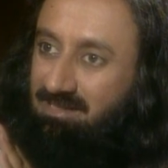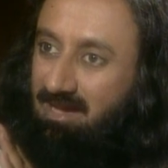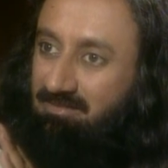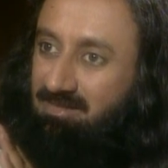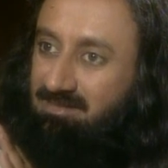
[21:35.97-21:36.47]

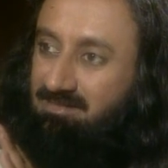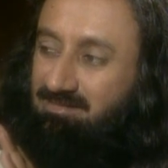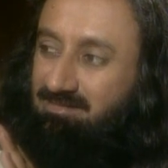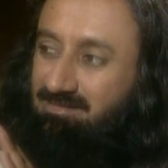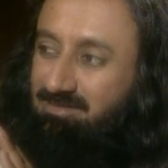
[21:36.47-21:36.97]
our
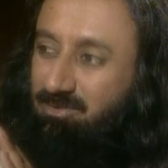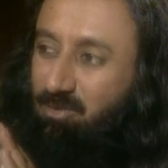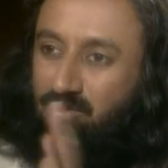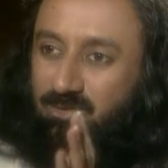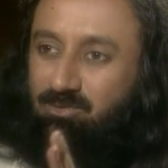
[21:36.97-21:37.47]

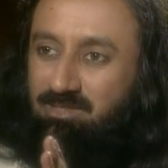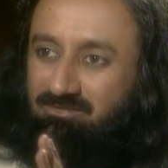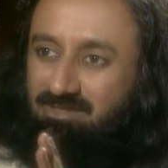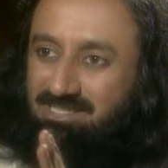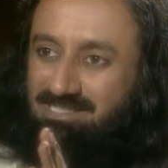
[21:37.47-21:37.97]
whole
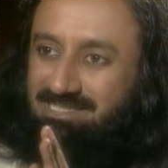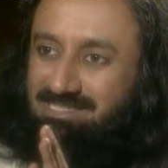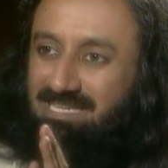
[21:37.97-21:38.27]
universe is